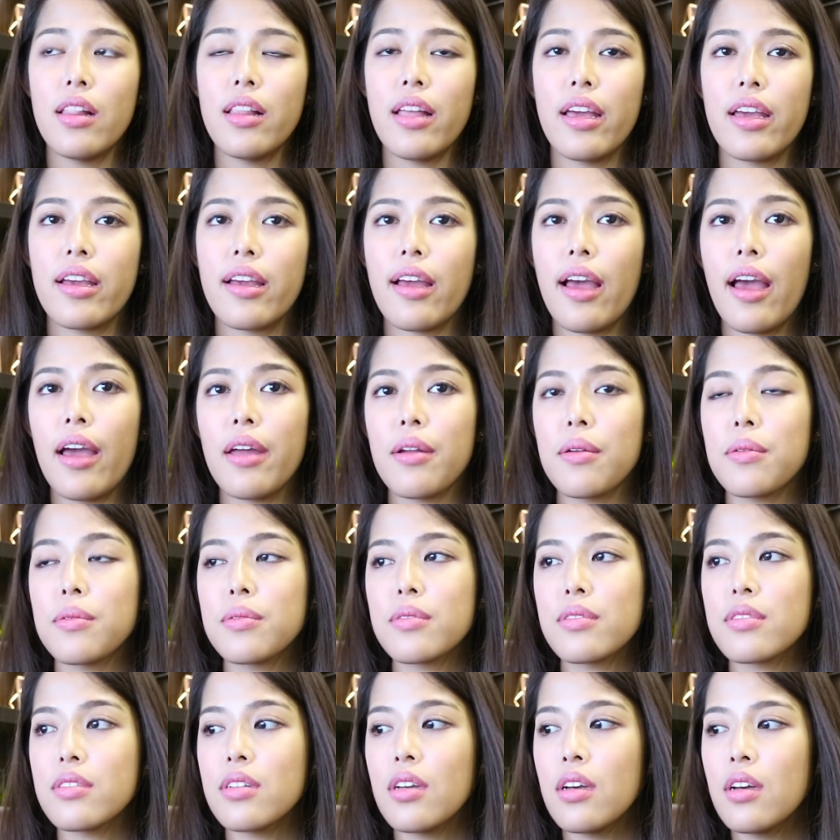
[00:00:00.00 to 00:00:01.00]
Like, I
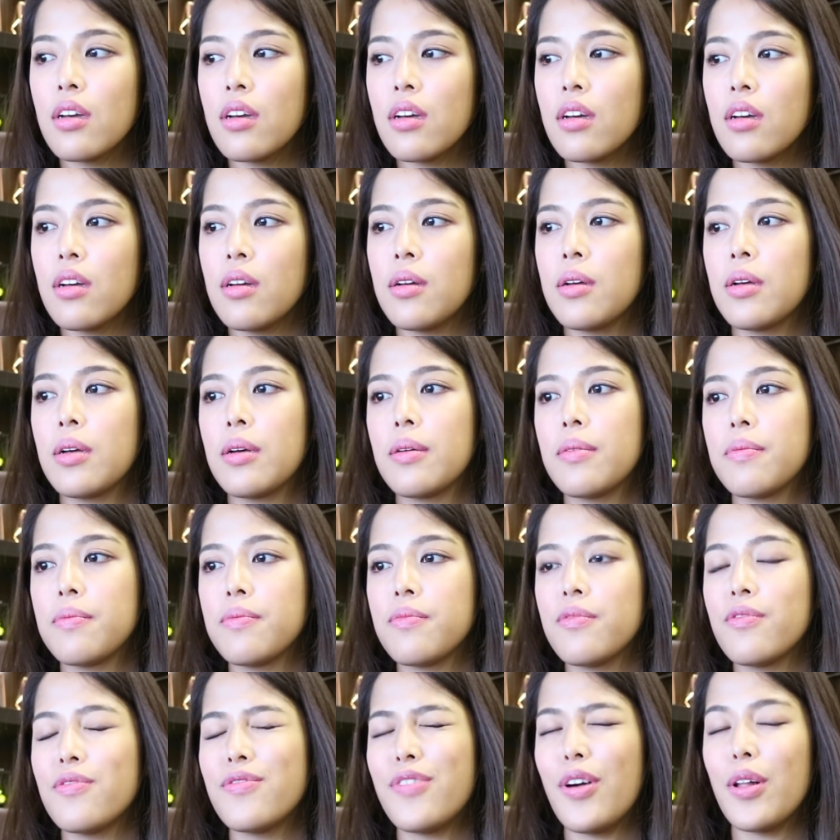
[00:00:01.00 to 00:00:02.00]
don't
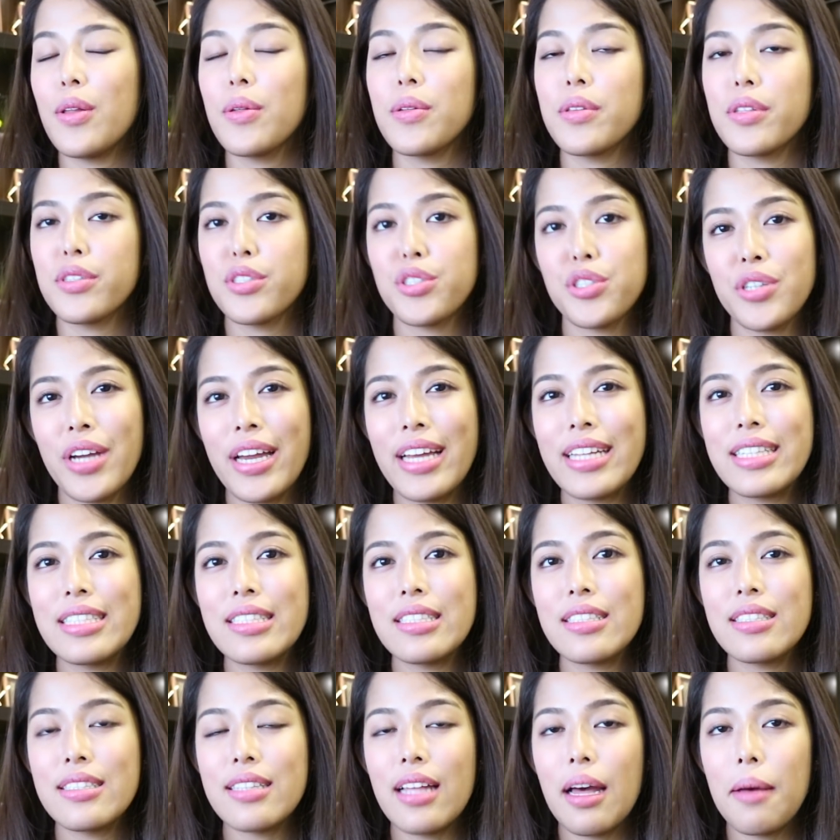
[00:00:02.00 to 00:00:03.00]
follow the
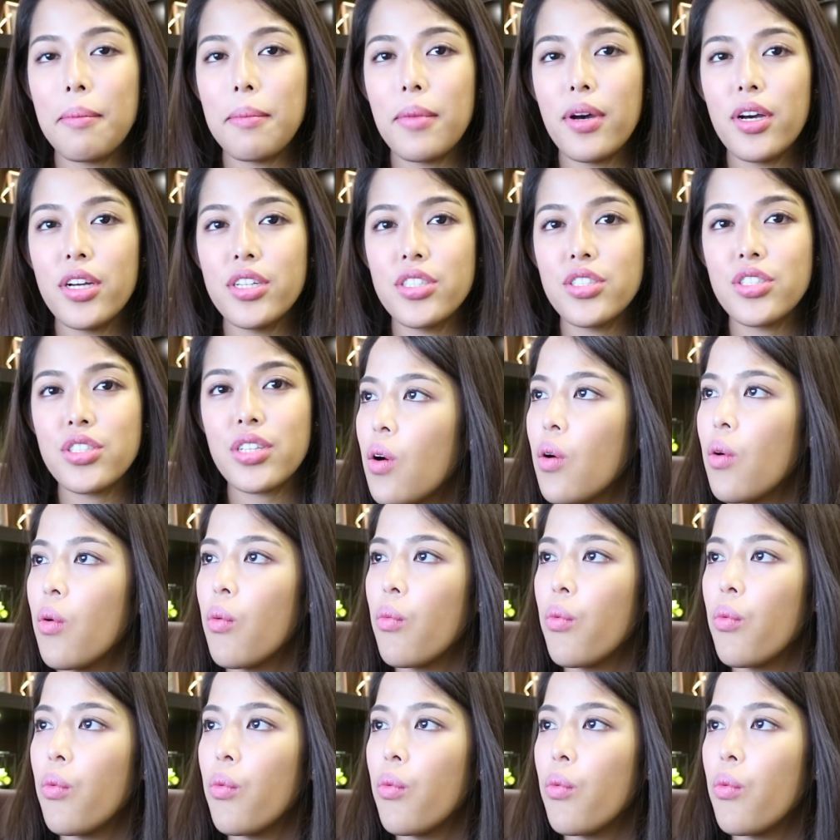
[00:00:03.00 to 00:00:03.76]
trends that much.